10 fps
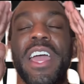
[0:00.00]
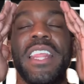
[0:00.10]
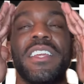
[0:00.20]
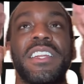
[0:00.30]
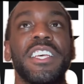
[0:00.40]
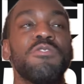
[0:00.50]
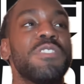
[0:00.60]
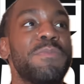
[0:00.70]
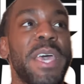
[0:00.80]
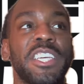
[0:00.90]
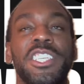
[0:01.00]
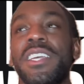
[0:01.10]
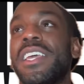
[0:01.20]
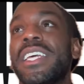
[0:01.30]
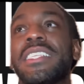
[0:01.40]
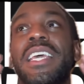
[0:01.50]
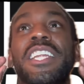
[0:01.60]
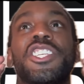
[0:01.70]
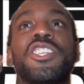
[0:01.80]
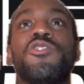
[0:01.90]
And the disrespect she gets, it
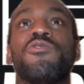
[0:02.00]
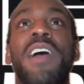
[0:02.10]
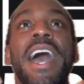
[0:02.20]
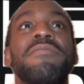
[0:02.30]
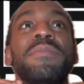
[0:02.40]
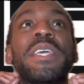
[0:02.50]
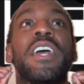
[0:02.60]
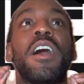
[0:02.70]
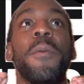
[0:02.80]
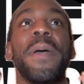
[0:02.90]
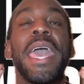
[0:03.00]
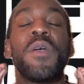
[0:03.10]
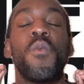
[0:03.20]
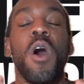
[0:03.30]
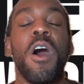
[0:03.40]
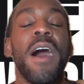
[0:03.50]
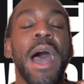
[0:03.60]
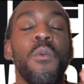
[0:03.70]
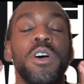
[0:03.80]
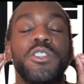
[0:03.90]
just drives me up a wall. I
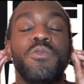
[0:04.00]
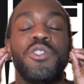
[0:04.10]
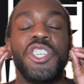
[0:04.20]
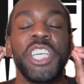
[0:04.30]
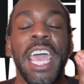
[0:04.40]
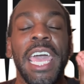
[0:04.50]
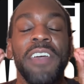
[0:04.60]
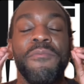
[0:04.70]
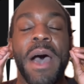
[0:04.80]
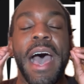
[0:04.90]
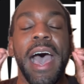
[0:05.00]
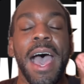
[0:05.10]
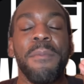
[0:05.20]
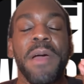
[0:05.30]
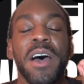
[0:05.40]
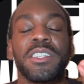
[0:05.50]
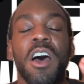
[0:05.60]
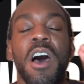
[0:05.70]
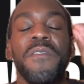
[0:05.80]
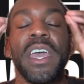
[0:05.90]
want to shave my eyebrows
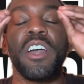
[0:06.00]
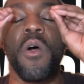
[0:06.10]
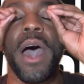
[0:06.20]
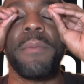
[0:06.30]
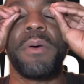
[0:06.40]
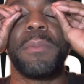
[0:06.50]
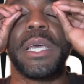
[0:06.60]
off and go out in public